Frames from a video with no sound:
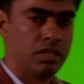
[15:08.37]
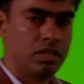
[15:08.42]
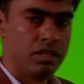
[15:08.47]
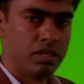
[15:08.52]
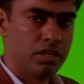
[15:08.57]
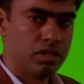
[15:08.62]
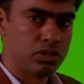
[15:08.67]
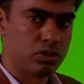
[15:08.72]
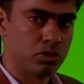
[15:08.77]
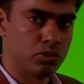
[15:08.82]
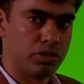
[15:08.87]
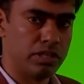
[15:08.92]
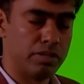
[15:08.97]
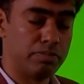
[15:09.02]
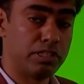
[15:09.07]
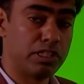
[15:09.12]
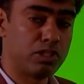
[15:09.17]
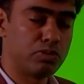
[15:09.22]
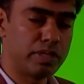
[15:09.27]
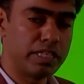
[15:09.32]
So, if
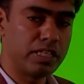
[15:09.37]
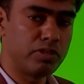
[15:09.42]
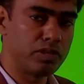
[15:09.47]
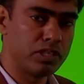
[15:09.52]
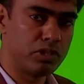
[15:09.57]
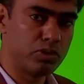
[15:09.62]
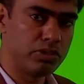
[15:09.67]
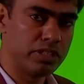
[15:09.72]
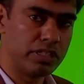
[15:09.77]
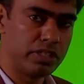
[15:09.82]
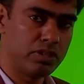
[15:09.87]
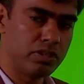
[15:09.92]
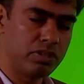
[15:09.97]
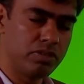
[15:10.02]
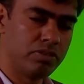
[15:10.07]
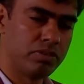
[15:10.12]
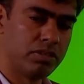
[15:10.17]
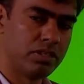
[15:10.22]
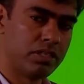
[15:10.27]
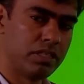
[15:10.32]
this one equal to 0,
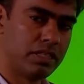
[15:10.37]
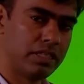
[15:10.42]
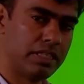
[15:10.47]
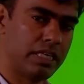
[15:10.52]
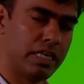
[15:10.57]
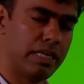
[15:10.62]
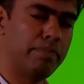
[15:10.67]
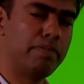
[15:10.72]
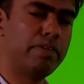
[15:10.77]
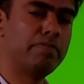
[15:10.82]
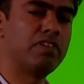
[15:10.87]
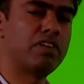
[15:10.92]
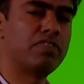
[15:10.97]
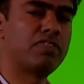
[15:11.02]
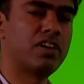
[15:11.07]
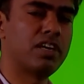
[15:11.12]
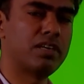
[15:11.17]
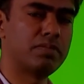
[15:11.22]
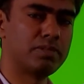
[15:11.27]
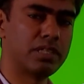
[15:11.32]
then we
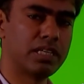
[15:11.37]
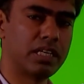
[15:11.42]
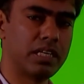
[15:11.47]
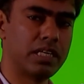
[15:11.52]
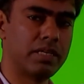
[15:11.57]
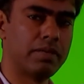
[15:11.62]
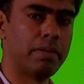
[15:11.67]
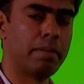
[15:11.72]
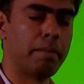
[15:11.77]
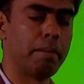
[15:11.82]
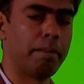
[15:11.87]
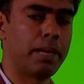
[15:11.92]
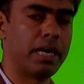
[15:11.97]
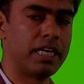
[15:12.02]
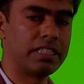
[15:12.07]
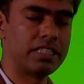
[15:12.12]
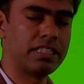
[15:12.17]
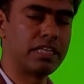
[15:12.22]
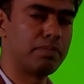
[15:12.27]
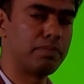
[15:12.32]
perform the
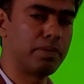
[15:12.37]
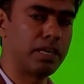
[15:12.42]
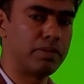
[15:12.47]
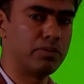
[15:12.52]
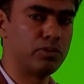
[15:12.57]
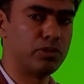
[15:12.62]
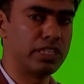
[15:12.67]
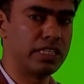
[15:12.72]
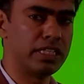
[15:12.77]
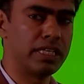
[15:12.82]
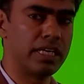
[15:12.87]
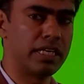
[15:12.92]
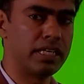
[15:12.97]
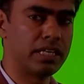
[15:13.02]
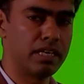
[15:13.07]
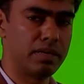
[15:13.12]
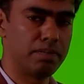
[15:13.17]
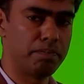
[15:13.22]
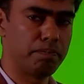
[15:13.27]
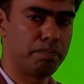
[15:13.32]
partial pivoting and
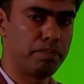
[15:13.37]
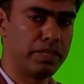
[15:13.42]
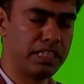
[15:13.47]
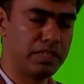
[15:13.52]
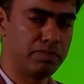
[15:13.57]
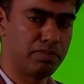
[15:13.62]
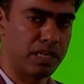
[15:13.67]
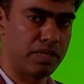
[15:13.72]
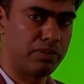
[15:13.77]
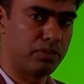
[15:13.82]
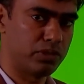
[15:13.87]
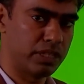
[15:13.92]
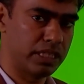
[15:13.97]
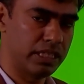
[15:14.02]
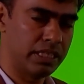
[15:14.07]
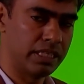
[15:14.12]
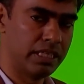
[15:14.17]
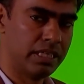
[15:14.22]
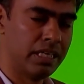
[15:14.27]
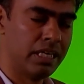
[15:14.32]
complete pivoting.
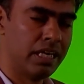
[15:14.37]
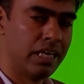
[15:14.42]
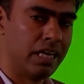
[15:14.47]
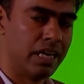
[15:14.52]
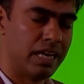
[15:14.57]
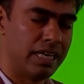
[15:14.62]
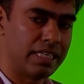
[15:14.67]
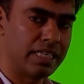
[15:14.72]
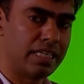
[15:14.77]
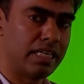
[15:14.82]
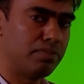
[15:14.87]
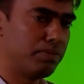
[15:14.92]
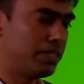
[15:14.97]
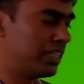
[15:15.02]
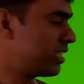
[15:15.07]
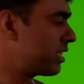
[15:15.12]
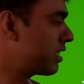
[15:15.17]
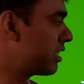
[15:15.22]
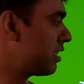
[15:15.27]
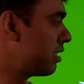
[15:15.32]
Later on we
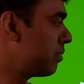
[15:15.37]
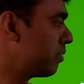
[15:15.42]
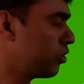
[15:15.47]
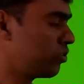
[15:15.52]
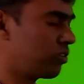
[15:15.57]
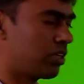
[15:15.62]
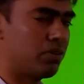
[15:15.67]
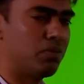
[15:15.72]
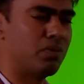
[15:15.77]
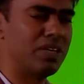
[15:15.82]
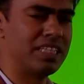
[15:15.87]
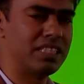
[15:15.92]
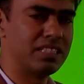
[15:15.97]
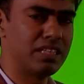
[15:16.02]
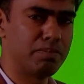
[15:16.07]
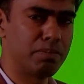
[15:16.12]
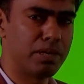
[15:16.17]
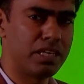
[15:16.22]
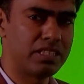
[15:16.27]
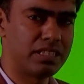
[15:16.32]
discuss about what is the
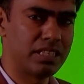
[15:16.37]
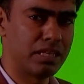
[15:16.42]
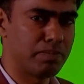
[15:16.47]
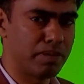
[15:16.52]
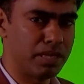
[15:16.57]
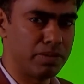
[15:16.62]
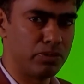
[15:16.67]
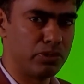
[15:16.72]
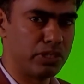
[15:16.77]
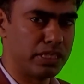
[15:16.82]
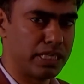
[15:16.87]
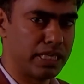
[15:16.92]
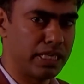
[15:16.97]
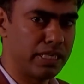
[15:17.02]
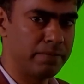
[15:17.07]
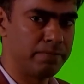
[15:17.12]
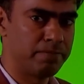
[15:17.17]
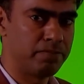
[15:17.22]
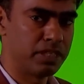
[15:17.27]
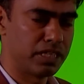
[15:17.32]
partial pivoting and
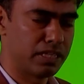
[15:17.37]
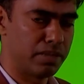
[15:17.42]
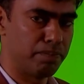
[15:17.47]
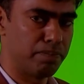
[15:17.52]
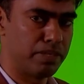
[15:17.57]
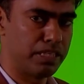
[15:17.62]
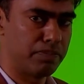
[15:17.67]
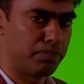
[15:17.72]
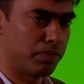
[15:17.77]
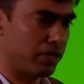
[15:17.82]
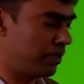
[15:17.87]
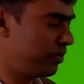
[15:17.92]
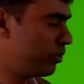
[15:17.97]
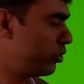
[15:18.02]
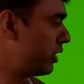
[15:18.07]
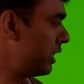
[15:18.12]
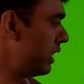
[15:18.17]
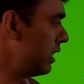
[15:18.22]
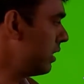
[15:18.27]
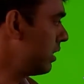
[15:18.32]
complete
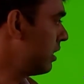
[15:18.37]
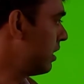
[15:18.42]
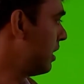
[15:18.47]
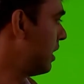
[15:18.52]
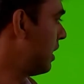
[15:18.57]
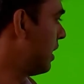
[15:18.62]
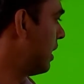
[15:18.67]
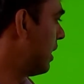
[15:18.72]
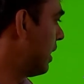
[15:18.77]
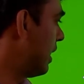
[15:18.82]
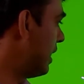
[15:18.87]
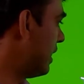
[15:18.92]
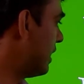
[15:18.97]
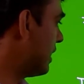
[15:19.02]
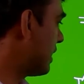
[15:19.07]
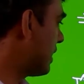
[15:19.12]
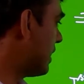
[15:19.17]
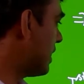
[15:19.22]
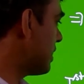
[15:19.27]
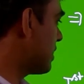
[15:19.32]
pivoting in
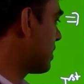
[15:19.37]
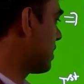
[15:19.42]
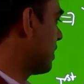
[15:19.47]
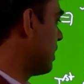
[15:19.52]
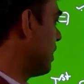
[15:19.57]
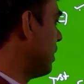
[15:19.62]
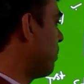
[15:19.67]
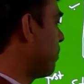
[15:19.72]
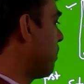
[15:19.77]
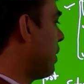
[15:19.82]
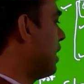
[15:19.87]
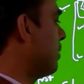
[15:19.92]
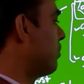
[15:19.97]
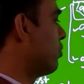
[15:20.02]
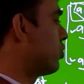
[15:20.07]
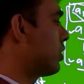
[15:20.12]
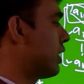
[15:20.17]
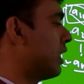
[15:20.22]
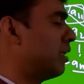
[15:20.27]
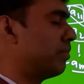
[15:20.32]
case if pivot
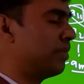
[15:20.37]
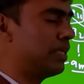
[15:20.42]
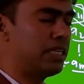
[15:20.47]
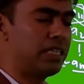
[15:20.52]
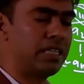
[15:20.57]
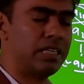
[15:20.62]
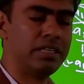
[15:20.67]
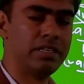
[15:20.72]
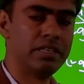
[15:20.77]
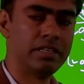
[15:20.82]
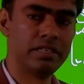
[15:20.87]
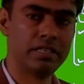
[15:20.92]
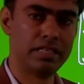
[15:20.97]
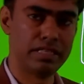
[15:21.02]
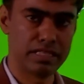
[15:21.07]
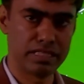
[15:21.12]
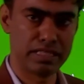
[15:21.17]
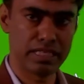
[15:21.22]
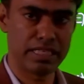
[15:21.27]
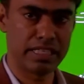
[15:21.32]
element does
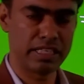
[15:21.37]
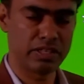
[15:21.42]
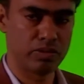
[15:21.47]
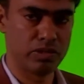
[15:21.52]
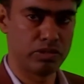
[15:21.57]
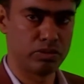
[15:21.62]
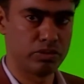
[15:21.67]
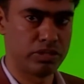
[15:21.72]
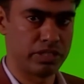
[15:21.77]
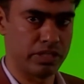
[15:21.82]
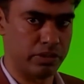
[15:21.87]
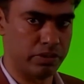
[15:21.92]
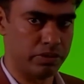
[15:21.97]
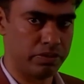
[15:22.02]
not equal to 0.